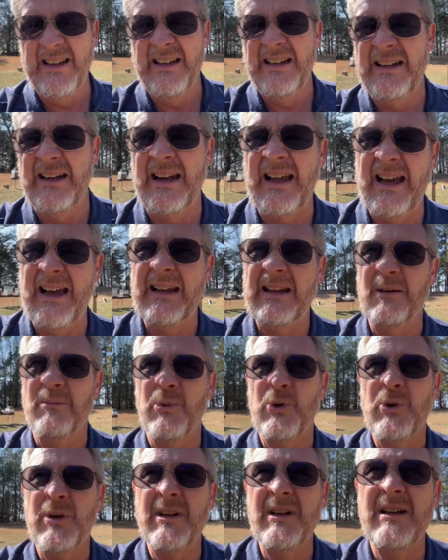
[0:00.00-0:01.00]
9 in the
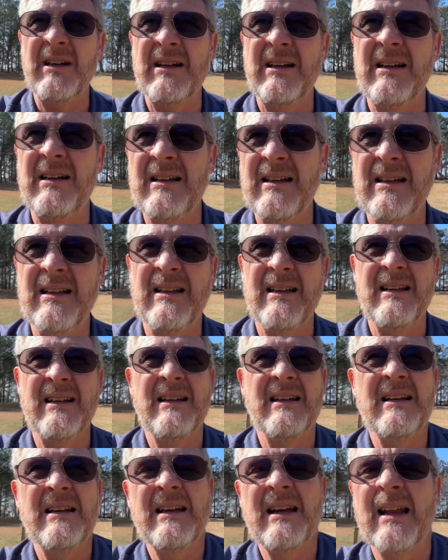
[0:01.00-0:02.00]
morning,
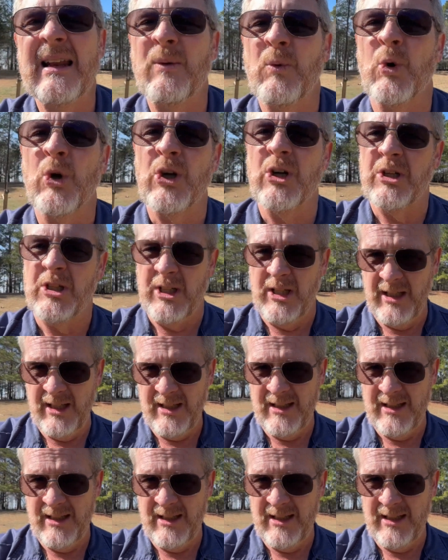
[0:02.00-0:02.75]
and it worked.